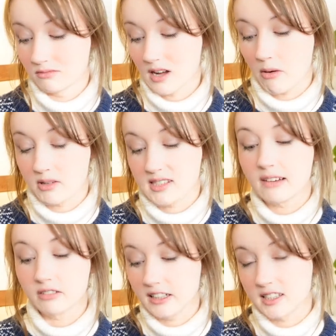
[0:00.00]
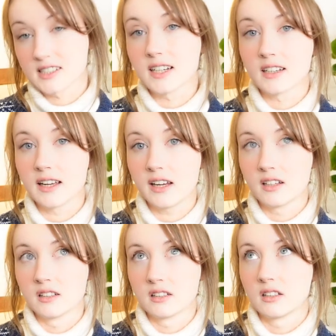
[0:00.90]
I would say realistically,
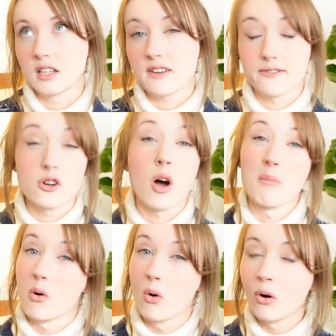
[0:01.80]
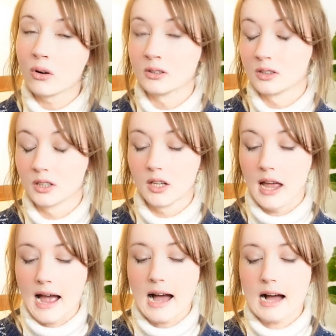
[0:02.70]
if not more.
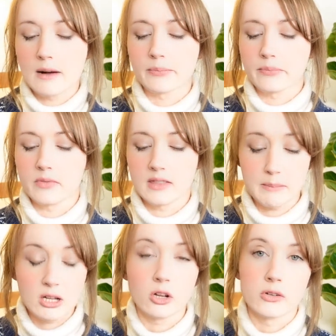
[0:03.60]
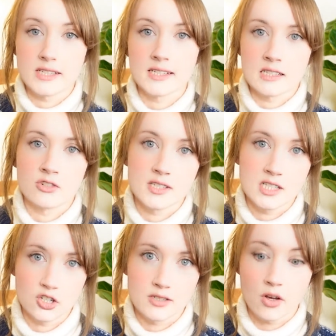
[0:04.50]
There'd be close to 600
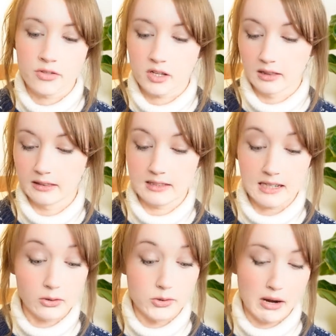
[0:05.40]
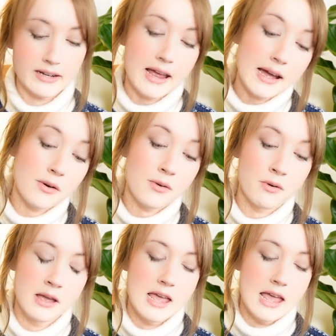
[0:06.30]
stitches on the needles right now,
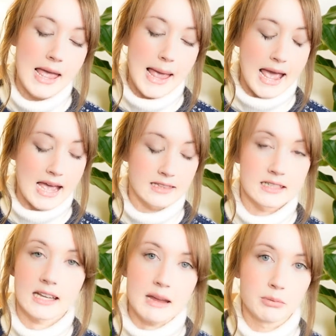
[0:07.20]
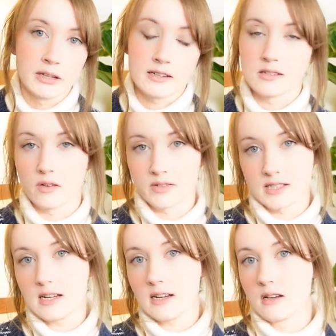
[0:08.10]
and the cabling is
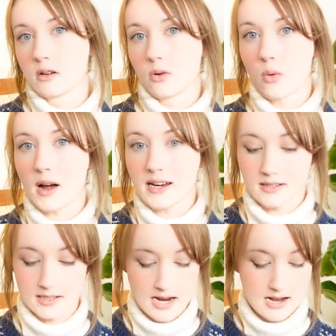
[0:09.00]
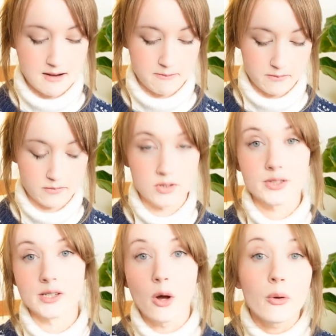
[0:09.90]
obviously quite
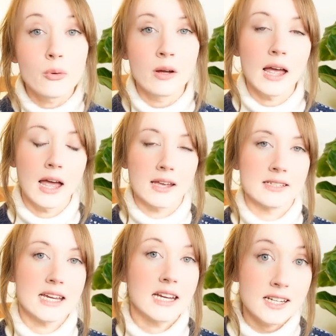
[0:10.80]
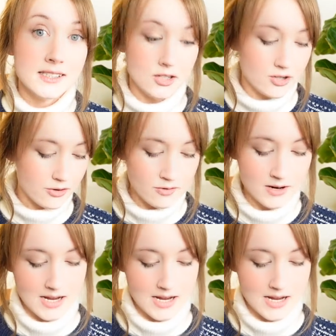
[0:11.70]
slow and tedious to do.